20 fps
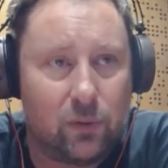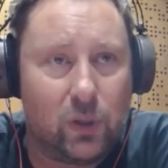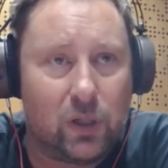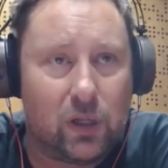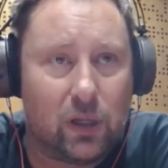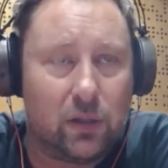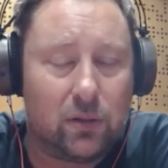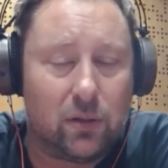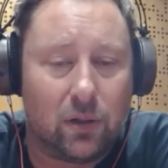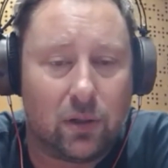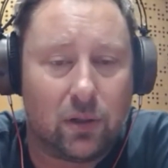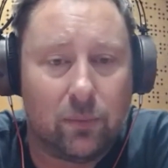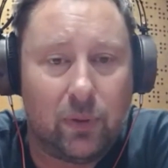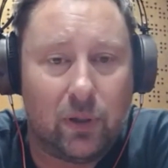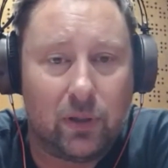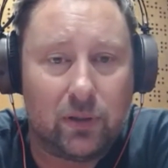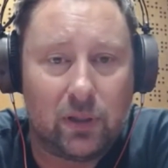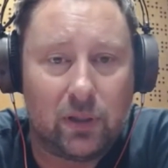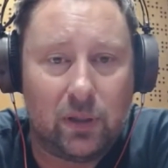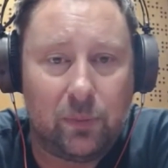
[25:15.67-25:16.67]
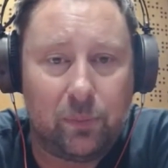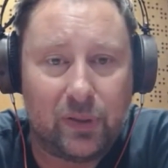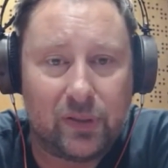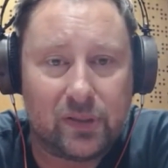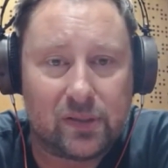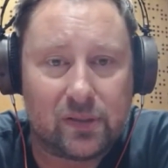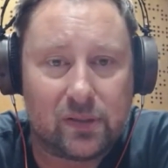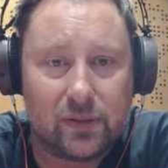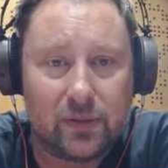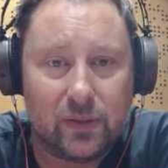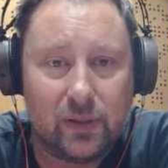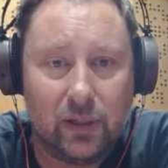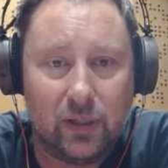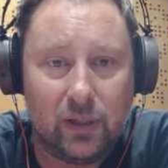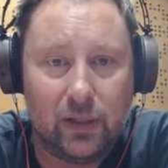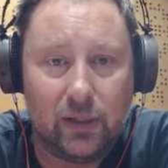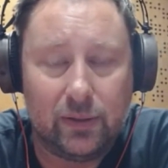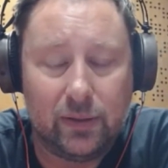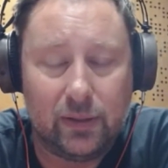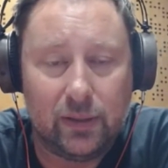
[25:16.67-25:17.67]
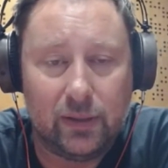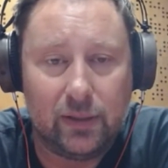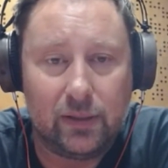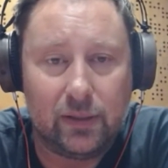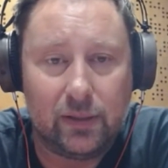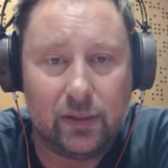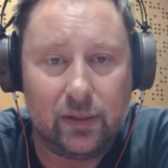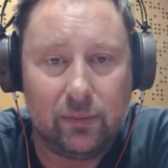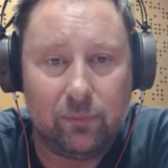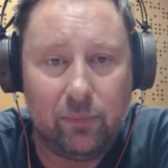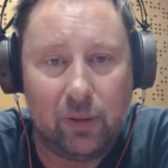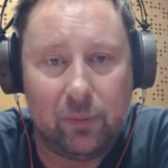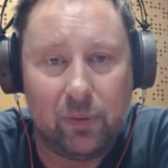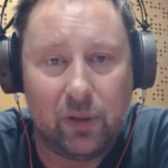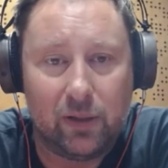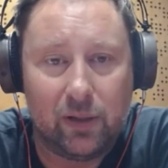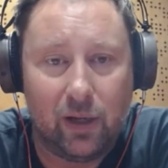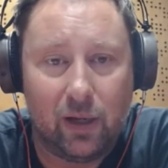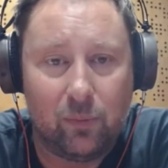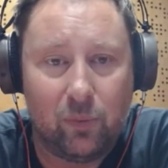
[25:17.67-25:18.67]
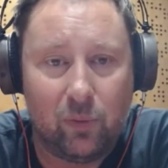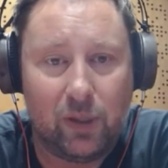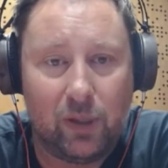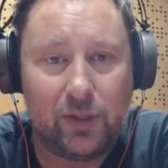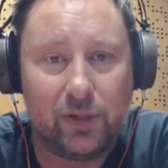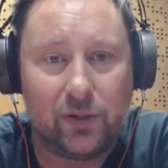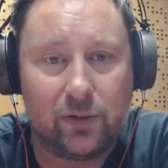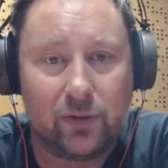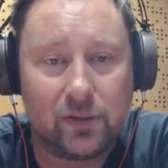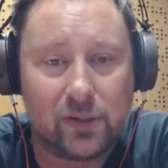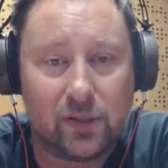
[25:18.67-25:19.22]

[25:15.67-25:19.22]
we can talk about EPs and maybe an album later on.